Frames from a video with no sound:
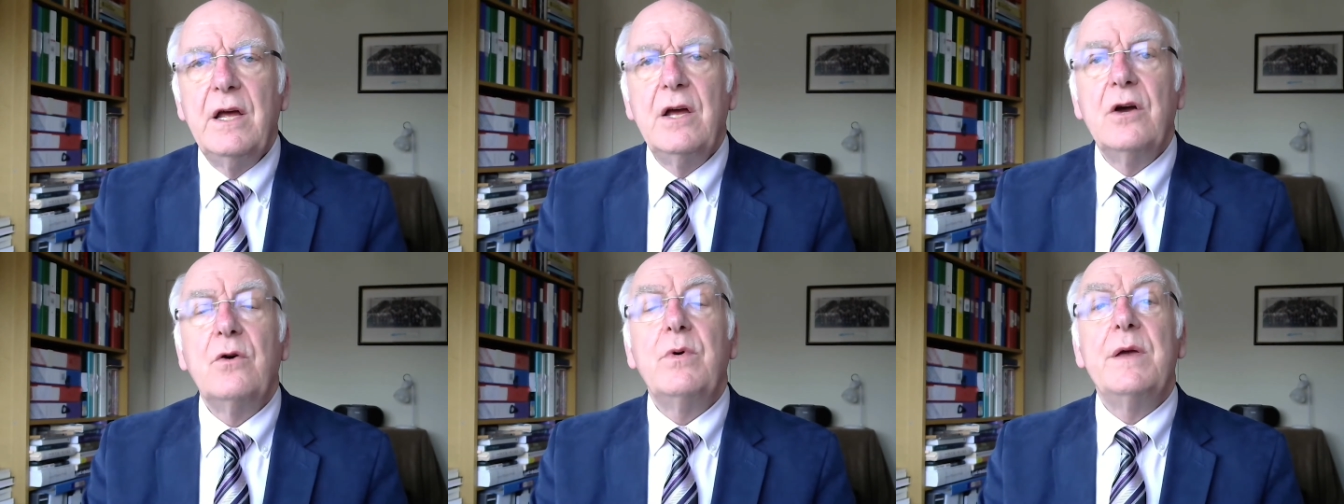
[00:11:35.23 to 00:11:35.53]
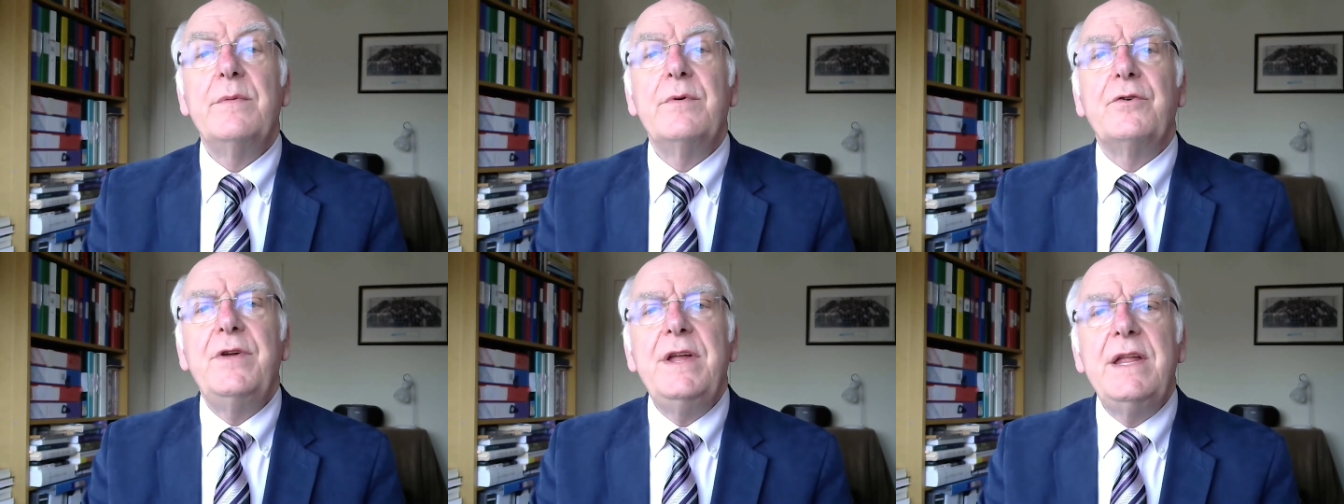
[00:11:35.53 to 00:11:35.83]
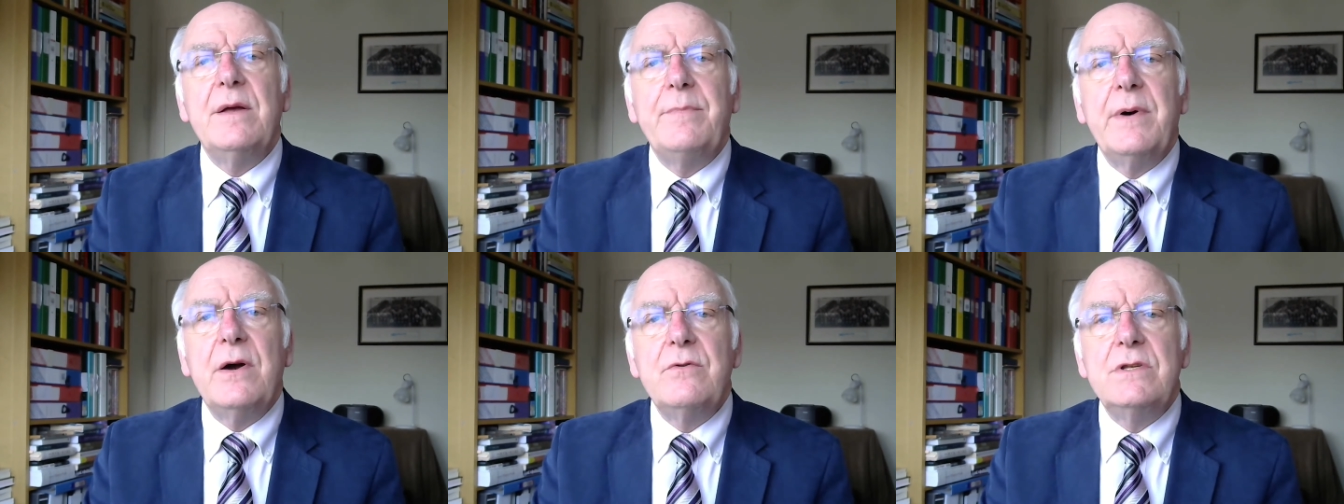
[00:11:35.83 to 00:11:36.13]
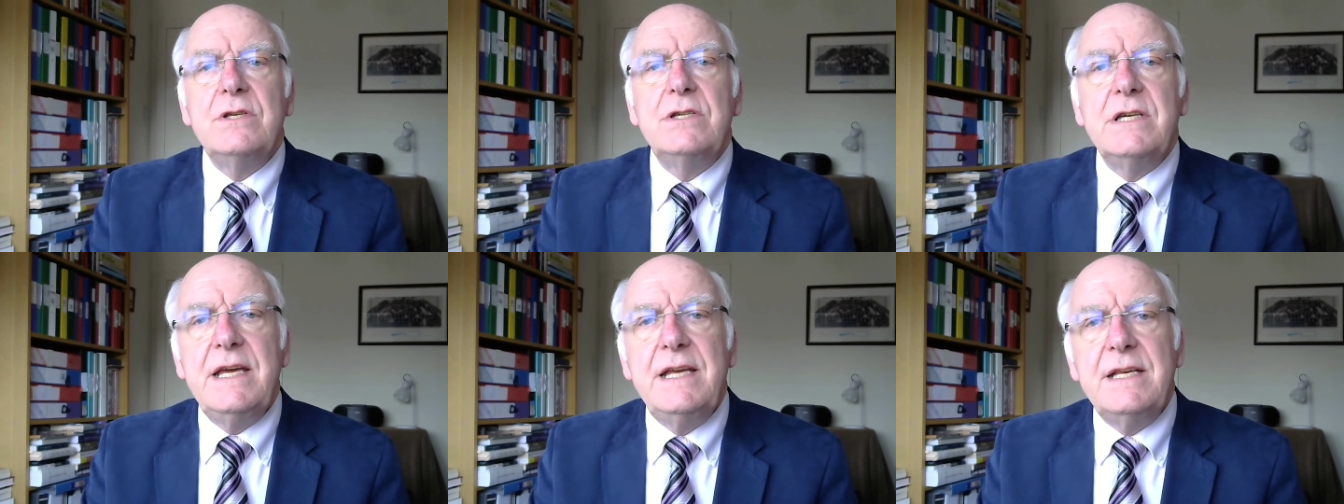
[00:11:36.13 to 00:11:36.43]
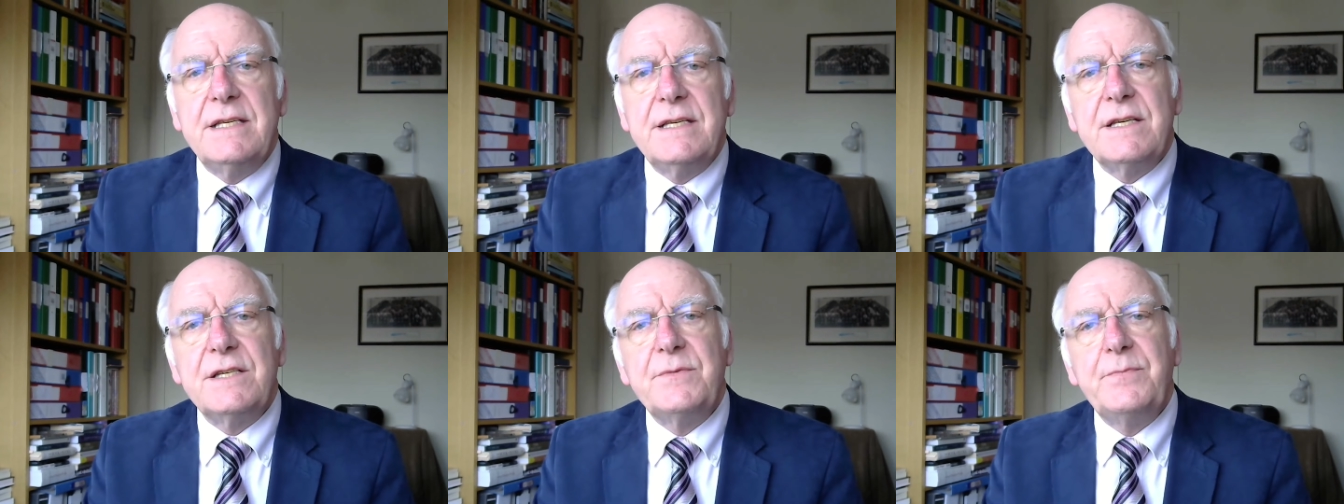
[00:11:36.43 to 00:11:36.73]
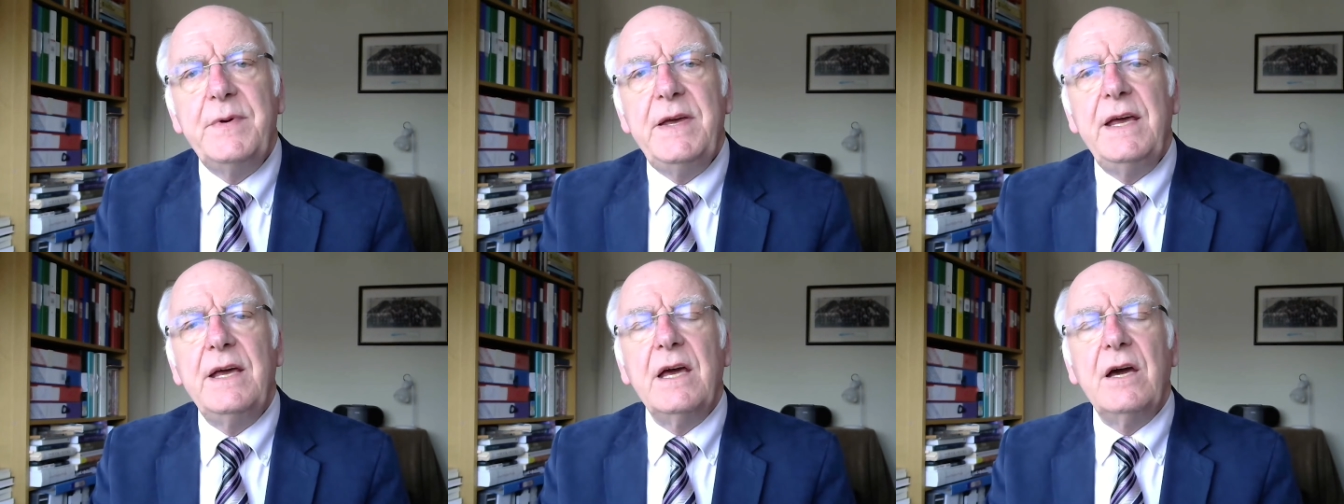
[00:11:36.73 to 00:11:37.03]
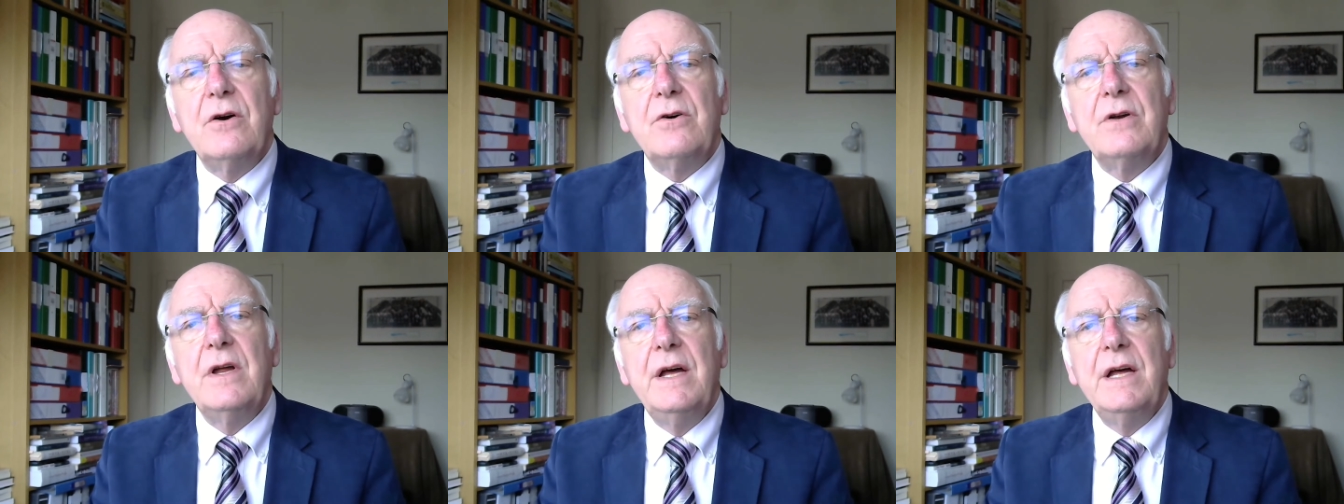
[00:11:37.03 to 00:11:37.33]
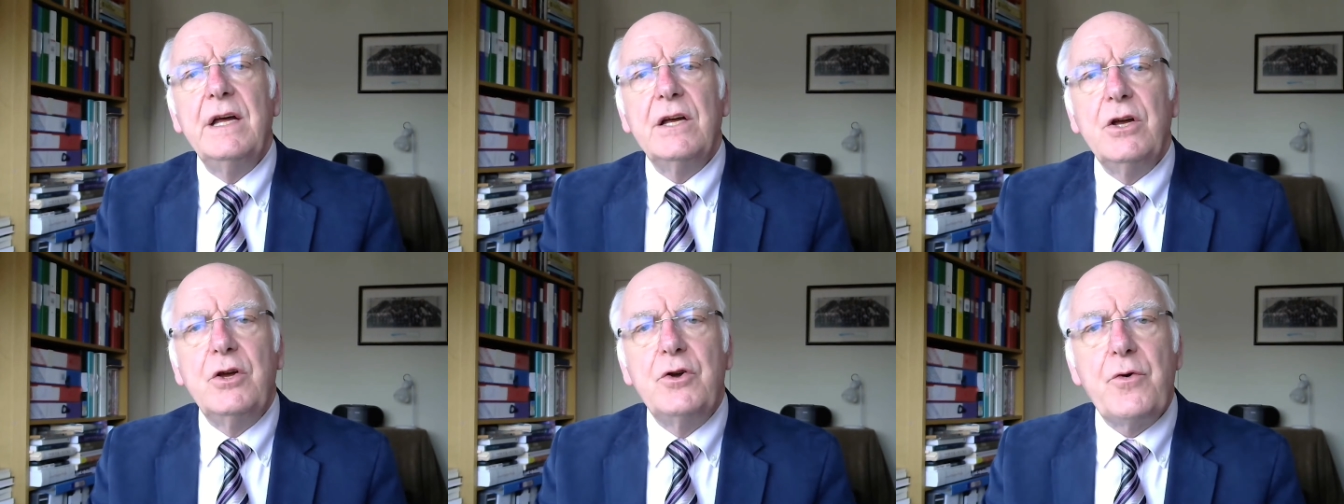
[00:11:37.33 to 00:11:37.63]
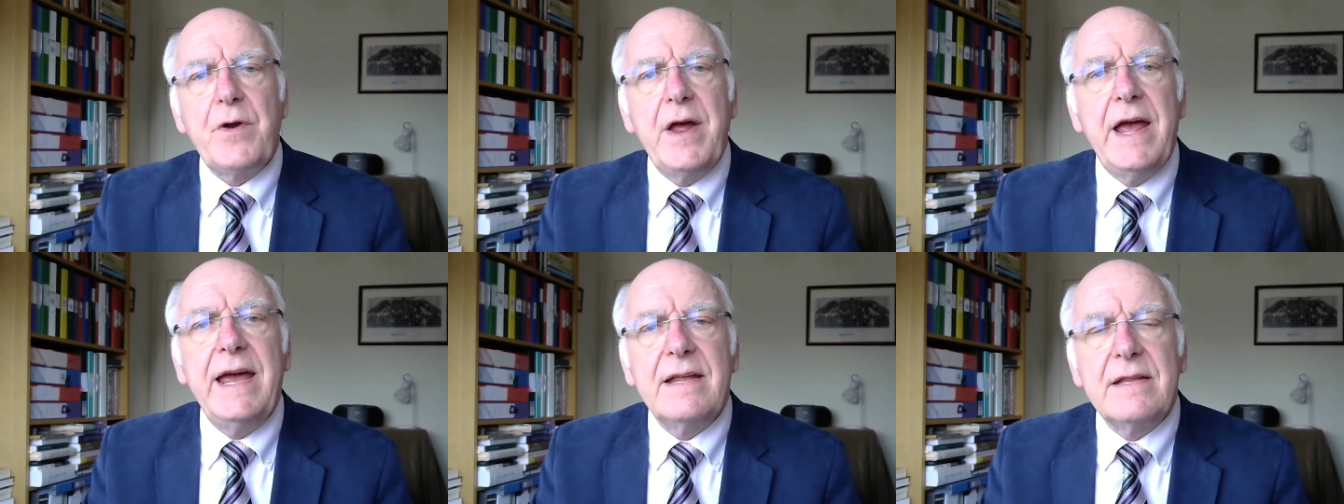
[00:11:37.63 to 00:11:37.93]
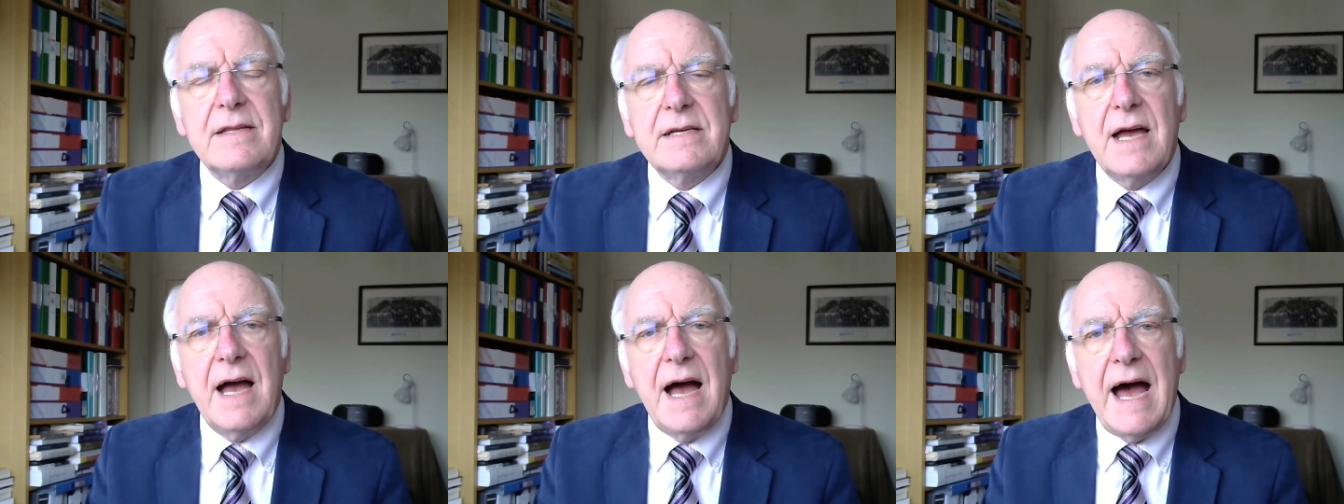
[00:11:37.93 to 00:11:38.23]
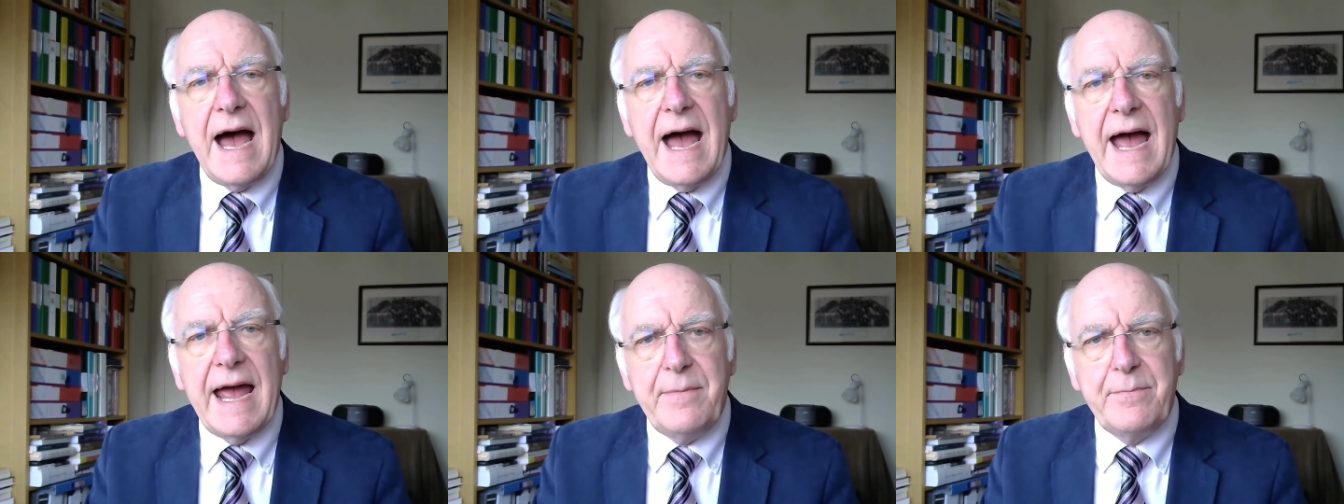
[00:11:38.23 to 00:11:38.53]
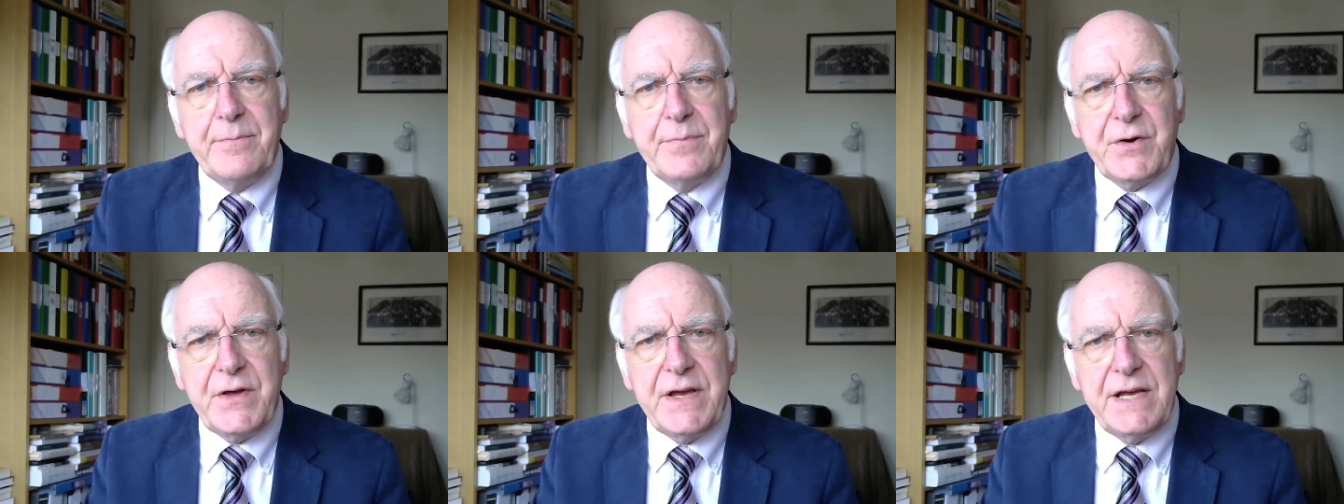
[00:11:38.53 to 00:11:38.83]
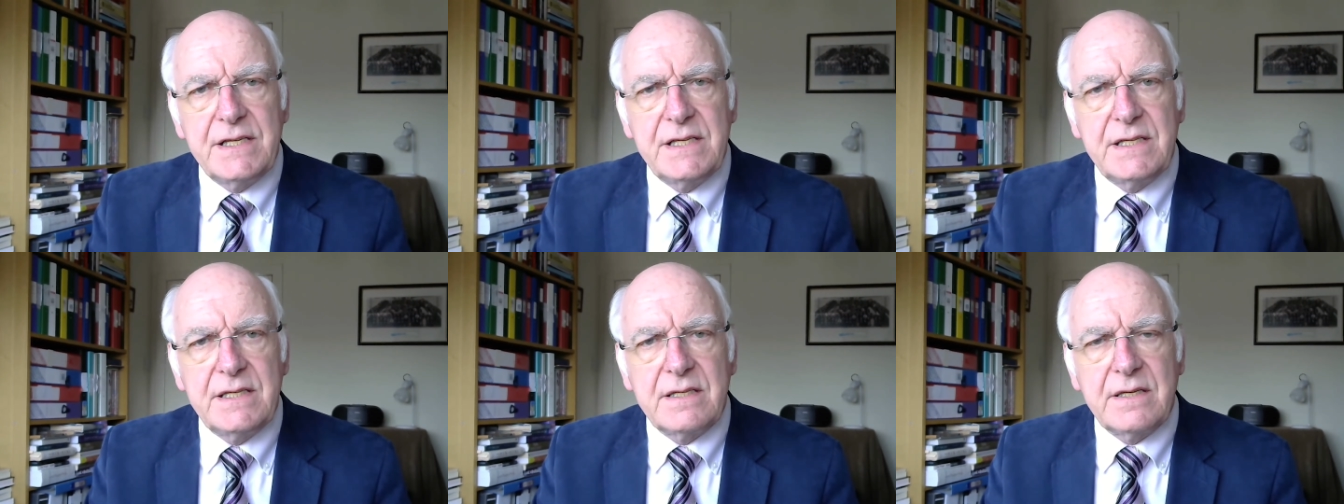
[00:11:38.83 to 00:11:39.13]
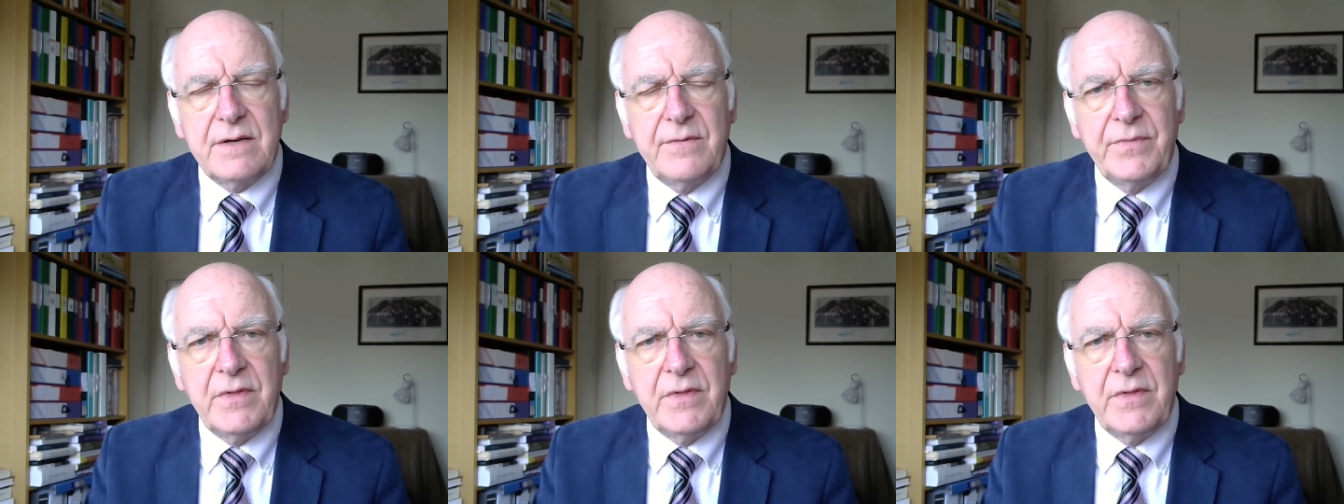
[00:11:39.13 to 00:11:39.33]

where we read about Jesus being our great high priest,